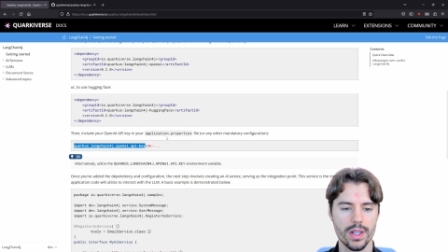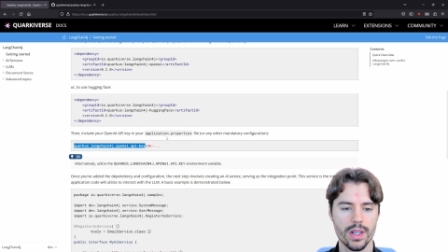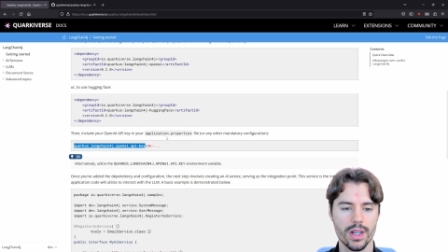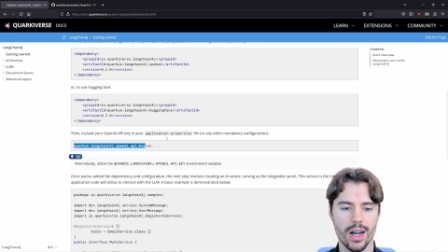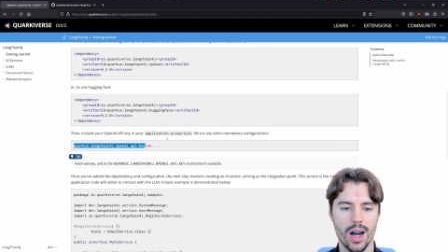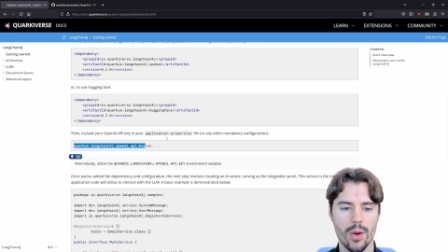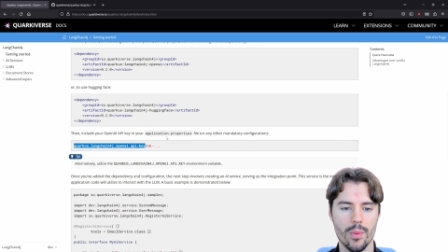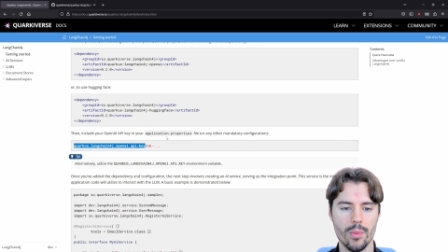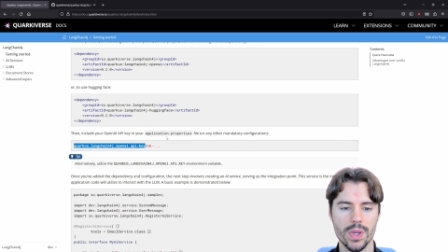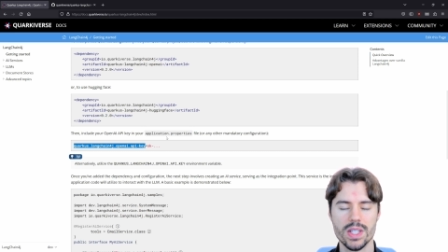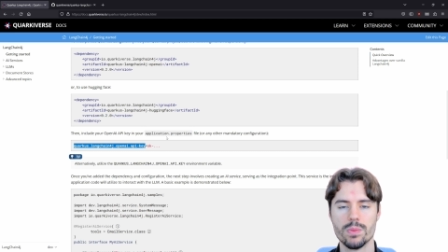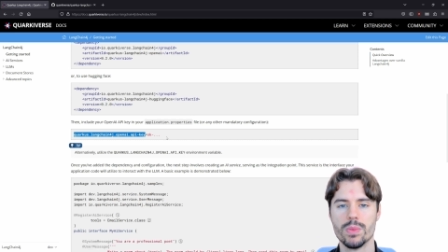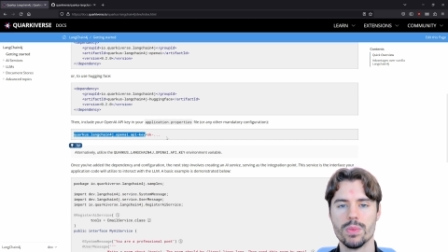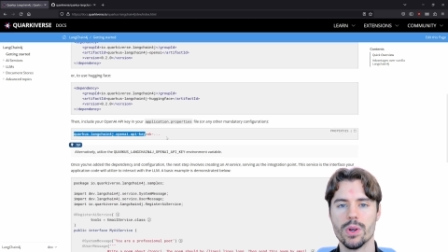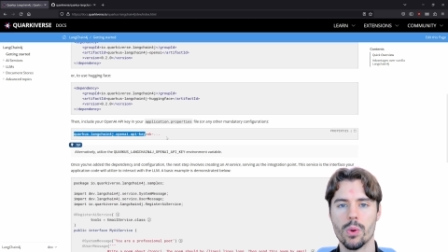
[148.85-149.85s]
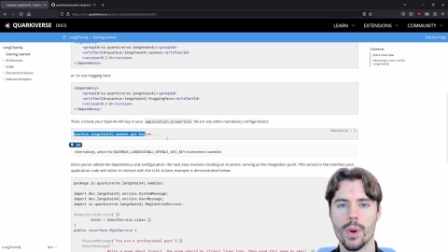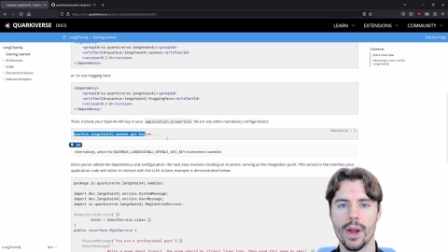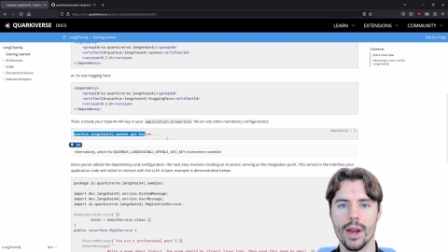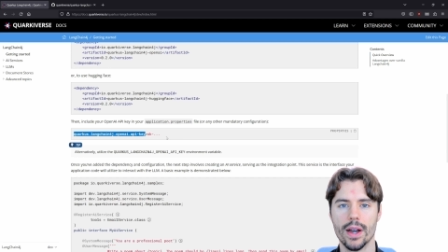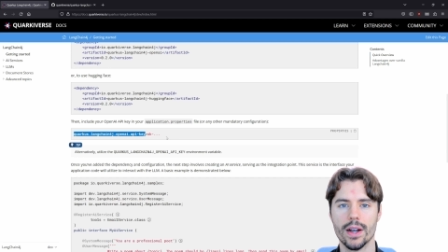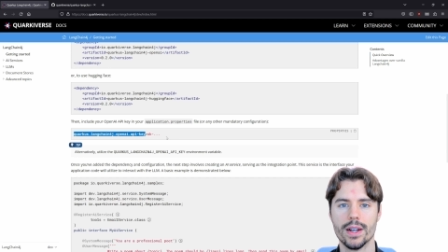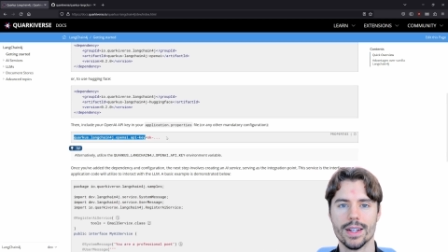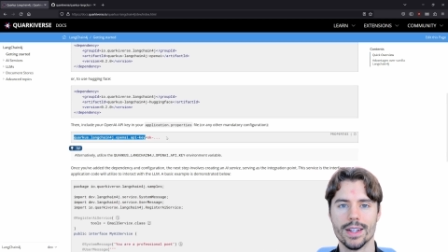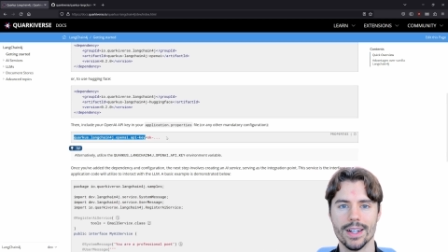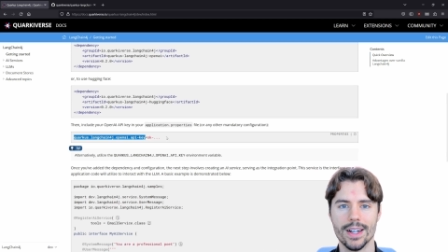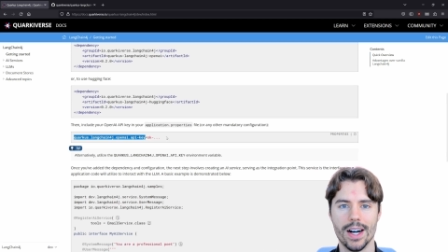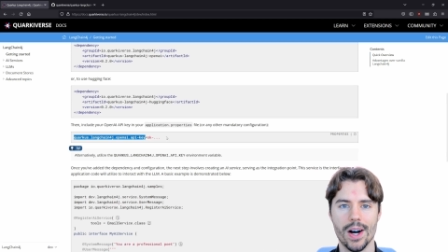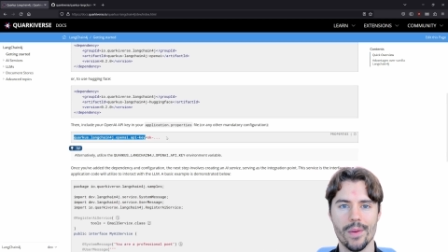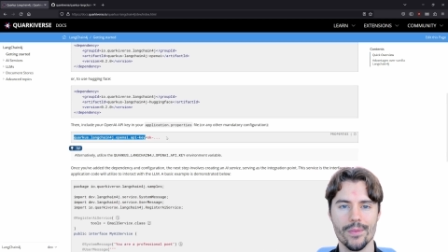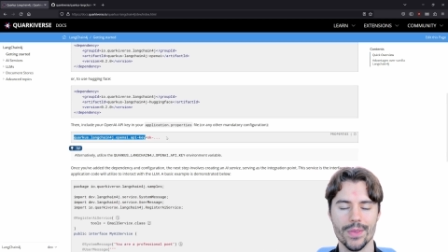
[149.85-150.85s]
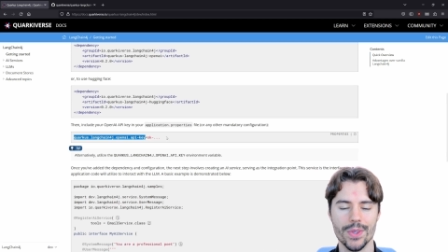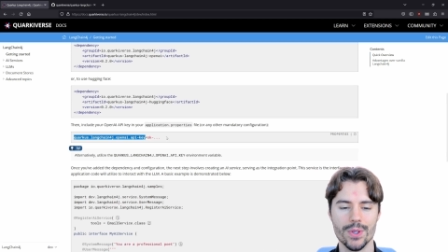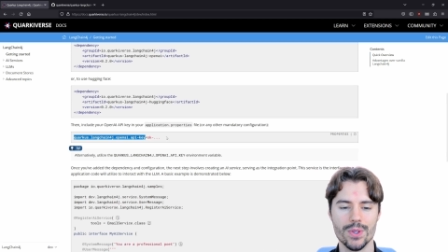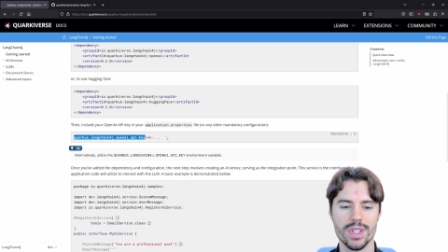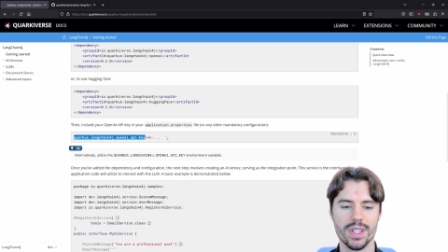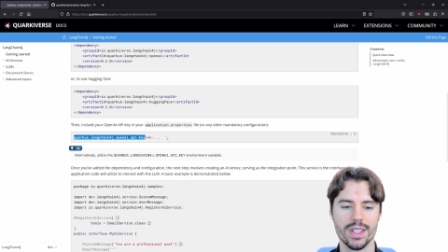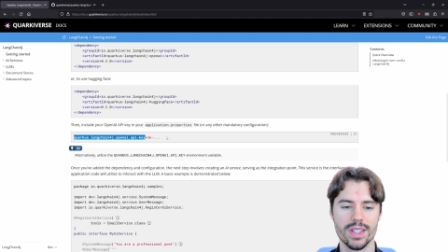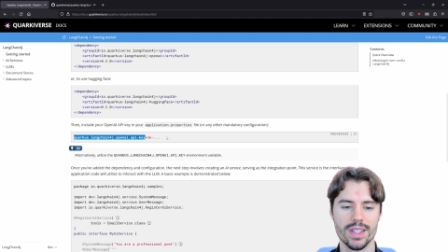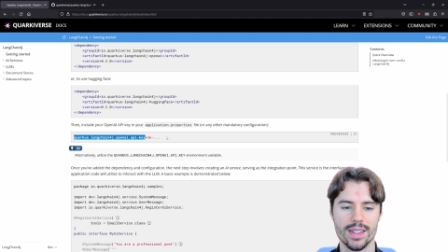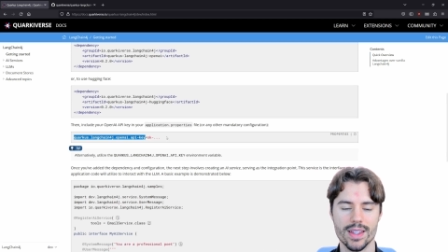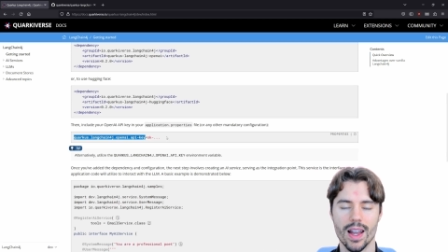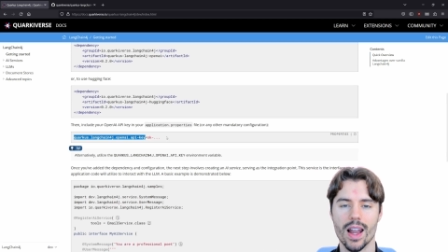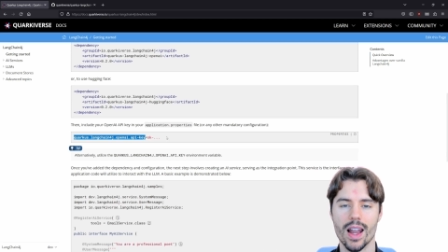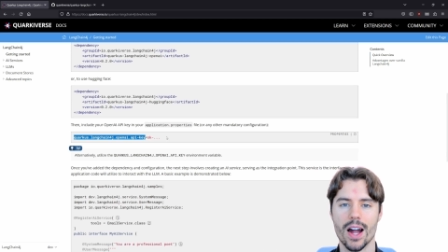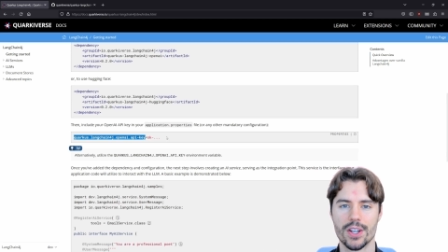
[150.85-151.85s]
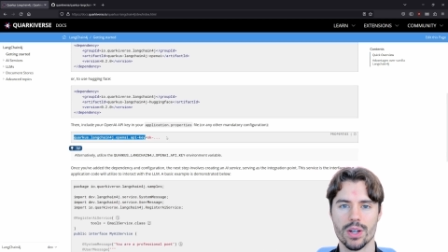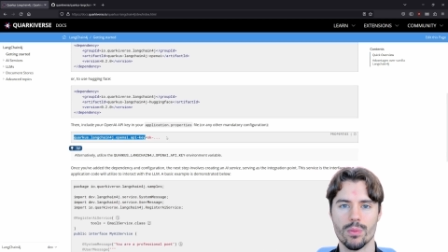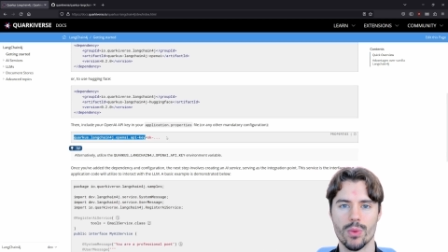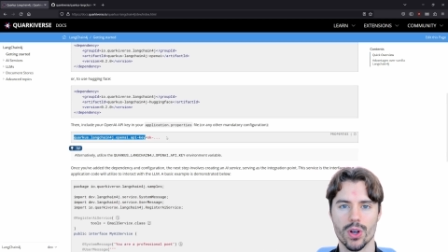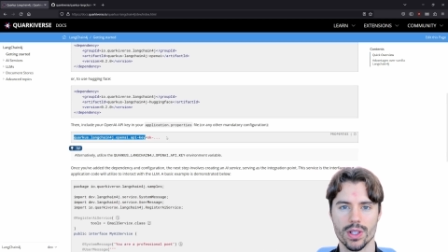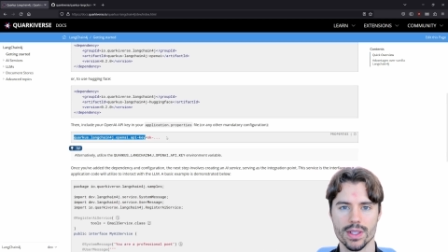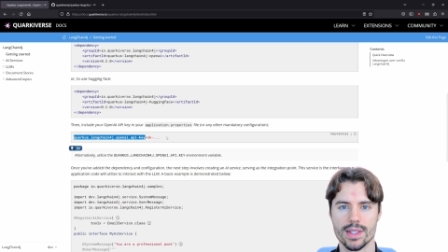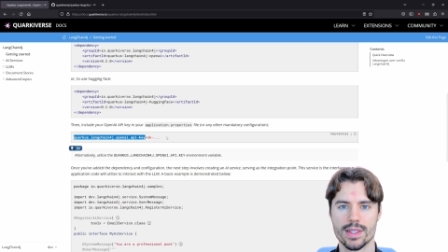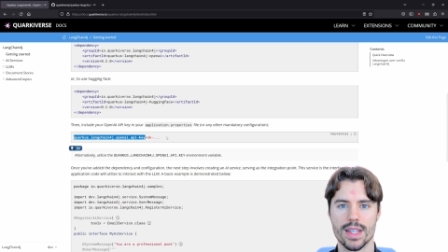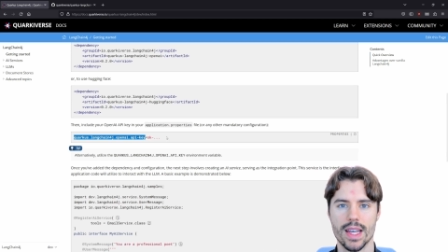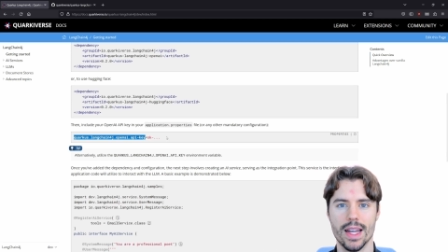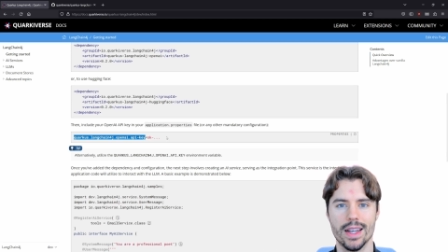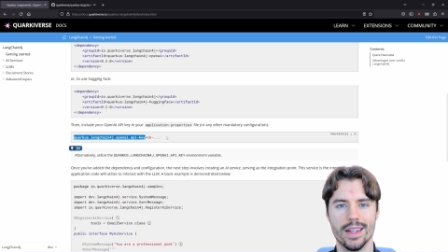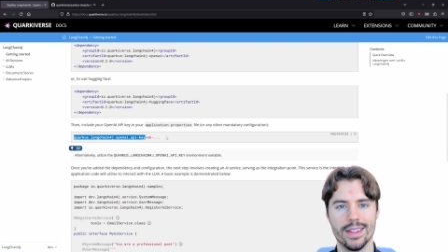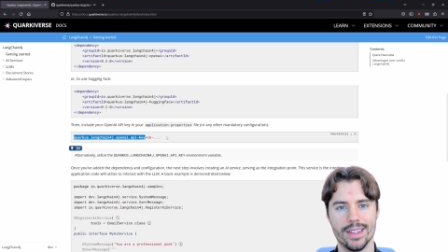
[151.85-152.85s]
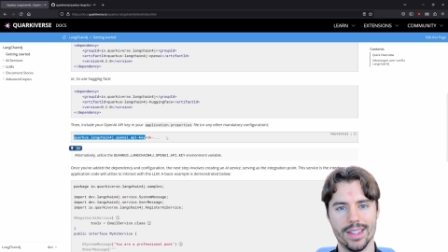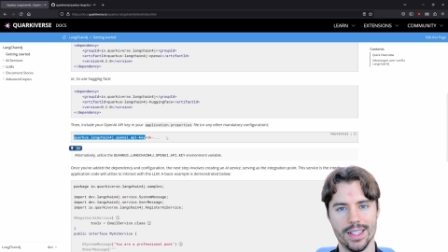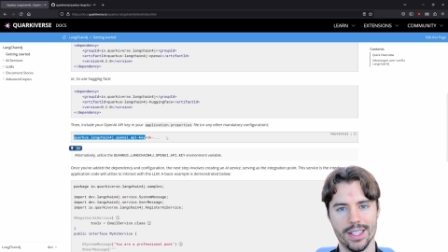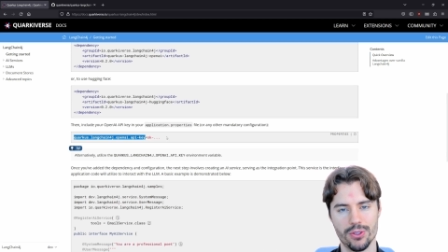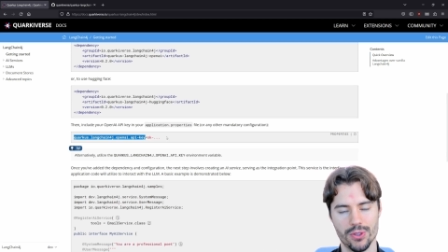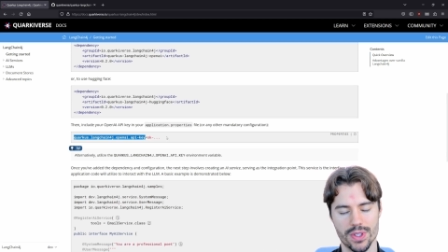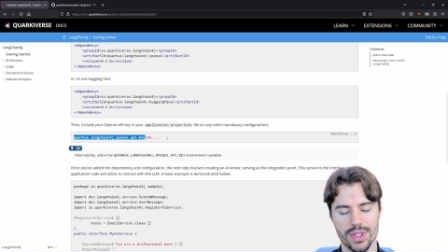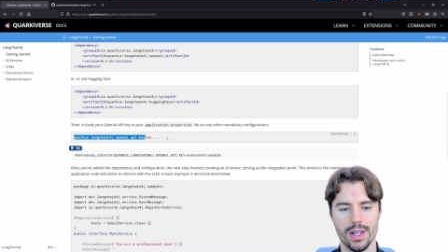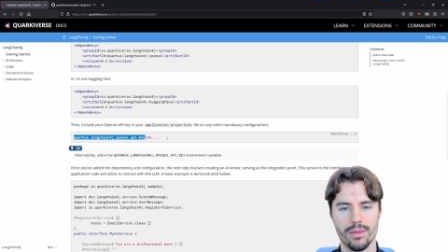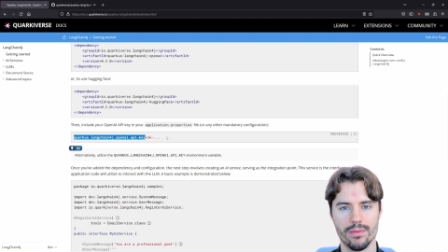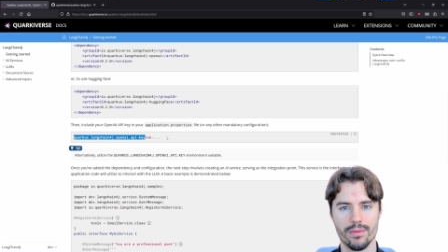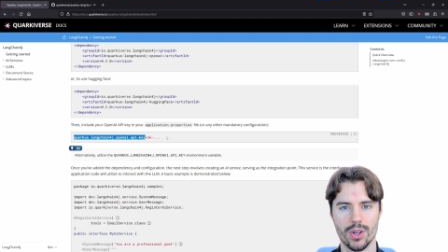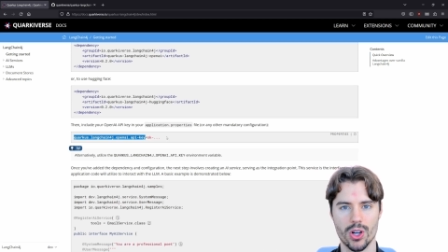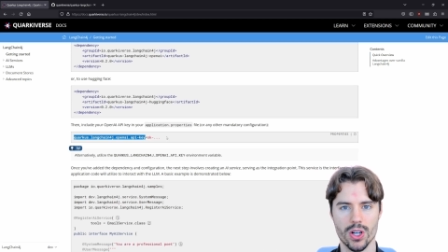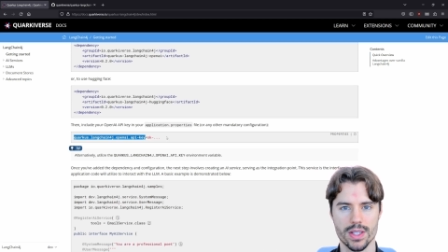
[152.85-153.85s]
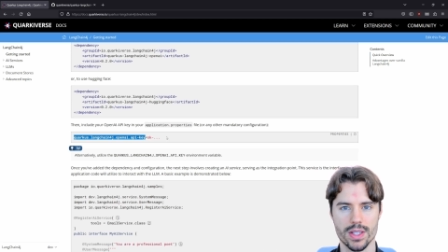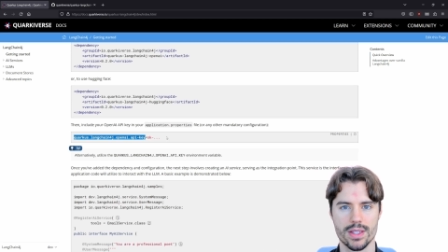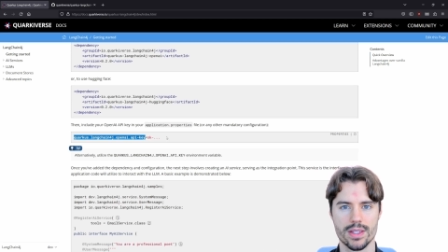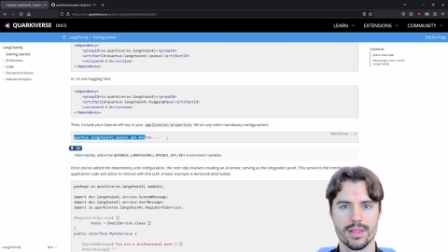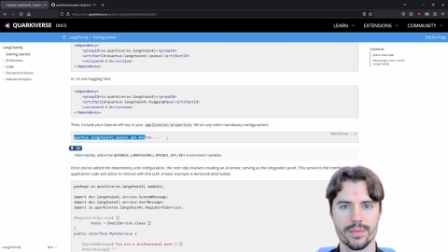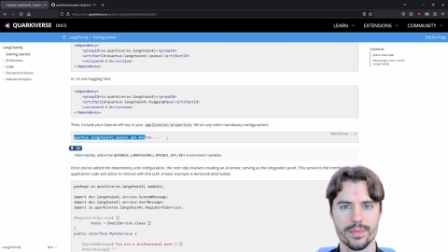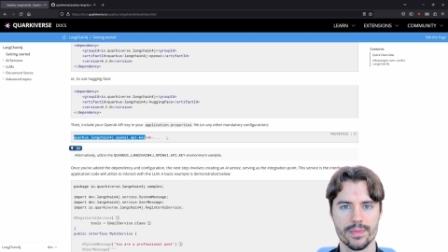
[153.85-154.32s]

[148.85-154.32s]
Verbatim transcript: Um, please be aware um, using the larger models can incur some costs.